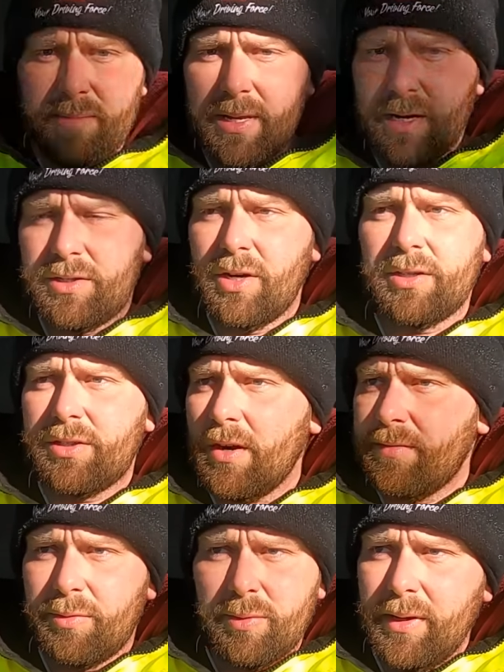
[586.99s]
Being a truck
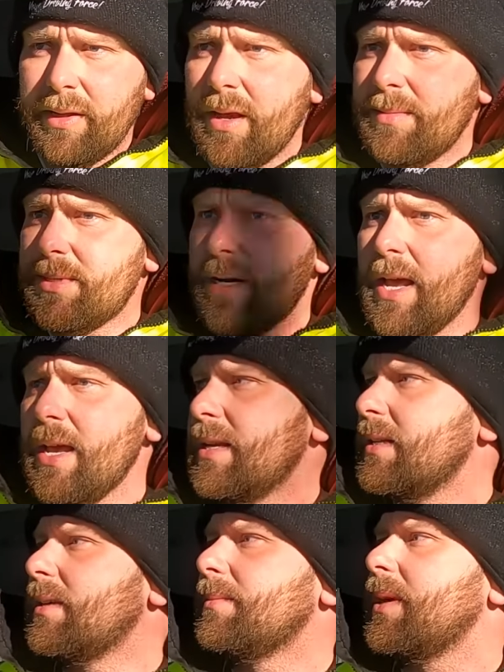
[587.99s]
driver really comes in
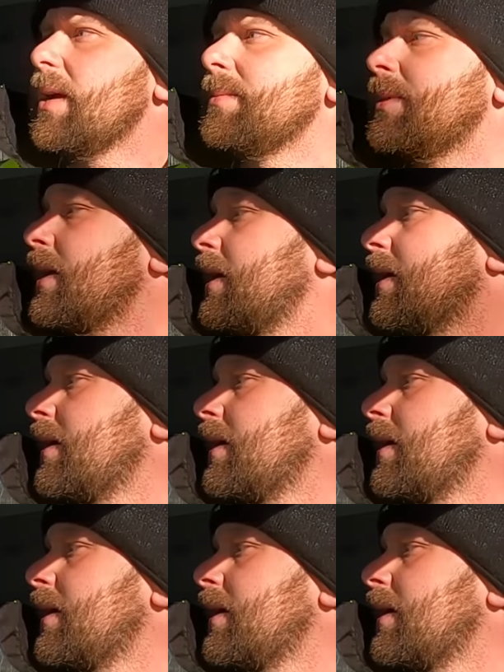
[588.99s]
handy sometimes.